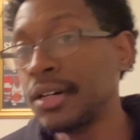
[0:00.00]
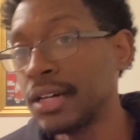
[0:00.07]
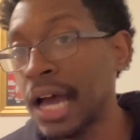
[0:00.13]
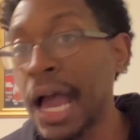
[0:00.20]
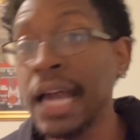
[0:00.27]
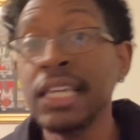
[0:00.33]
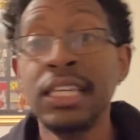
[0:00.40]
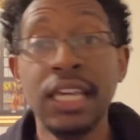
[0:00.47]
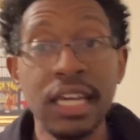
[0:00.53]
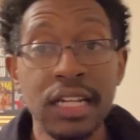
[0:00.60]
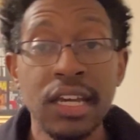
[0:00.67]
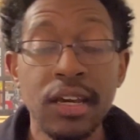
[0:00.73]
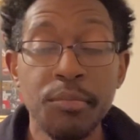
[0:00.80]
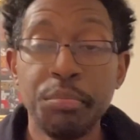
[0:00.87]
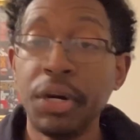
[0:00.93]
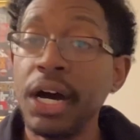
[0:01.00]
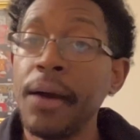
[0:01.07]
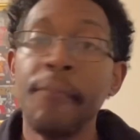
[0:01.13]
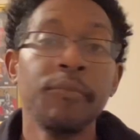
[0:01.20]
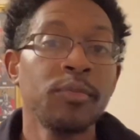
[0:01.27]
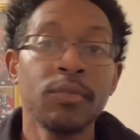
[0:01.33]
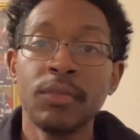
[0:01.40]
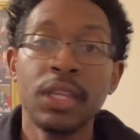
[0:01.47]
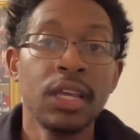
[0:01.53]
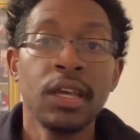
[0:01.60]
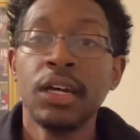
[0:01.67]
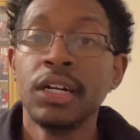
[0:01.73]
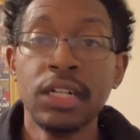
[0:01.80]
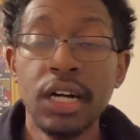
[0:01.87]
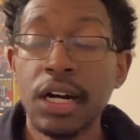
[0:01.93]
I get it, but
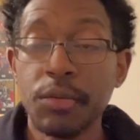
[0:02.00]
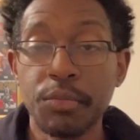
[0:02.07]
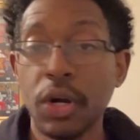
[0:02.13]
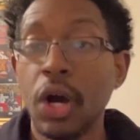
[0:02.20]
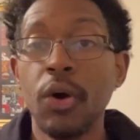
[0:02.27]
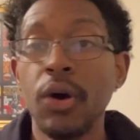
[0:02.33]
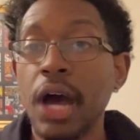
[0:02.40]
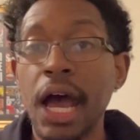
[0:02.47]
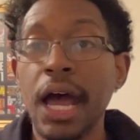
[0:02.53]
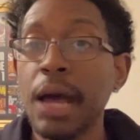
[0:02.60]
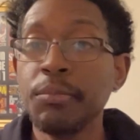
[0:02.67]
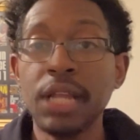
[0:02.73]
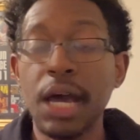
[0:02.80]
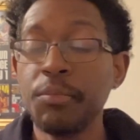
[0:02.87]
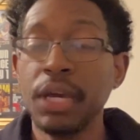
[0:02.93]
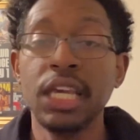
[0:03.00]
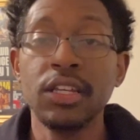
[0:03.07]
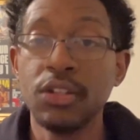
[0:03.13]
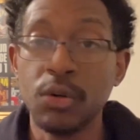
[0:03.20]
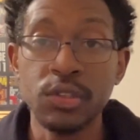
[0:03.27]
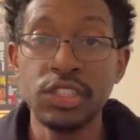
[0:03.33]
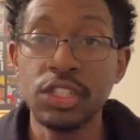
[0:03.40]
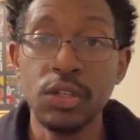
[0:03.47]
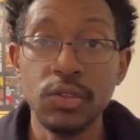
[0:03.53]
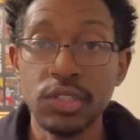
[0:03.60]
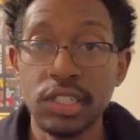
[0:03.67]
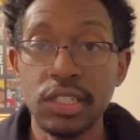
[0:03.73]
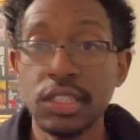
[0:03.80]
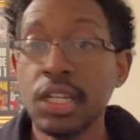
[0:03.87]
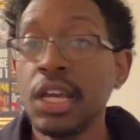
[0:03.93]
look, bro, I'm not making no
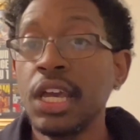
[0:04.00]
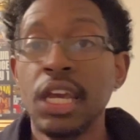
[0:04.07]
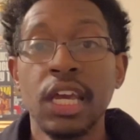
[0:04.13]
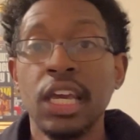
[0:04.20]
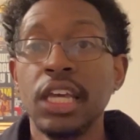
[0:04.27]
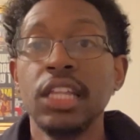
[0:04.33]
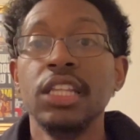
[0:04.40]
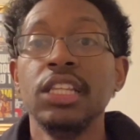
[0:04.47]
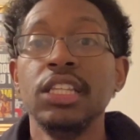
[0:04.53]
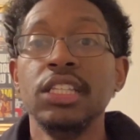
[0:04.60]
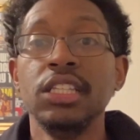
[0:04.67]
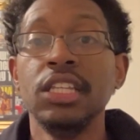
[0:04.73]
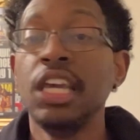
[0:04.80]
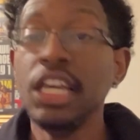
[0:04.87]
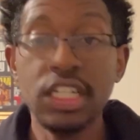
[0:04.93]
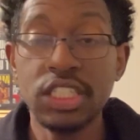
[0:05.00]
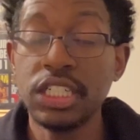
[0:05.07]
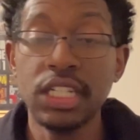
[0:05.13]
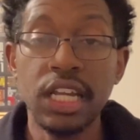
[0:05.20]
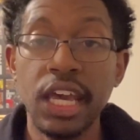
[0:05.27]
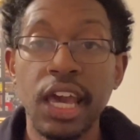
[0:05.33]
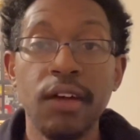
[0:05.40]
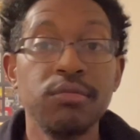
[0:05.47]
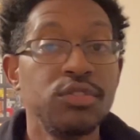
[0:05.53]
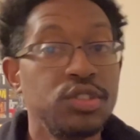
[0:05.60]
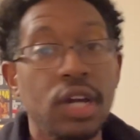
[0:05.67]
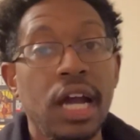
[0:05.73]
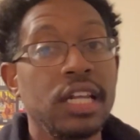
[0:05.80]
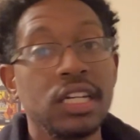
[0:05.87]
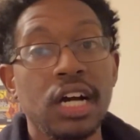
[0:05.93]
excuses. He shouldn't have
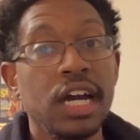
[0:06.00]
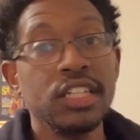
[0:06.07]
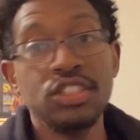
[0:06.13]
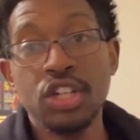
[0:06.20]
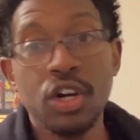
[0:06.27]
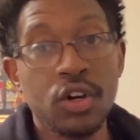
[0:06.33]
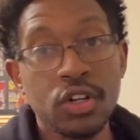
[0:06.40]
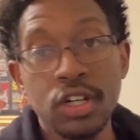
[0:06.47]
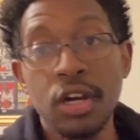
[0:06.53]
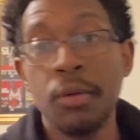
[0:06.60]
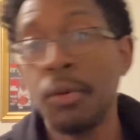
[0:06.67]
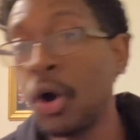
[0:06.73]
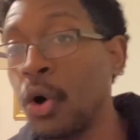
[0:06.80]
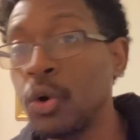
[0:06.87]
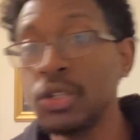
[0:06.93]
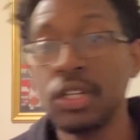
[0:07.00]
tried to, like, turn him, hold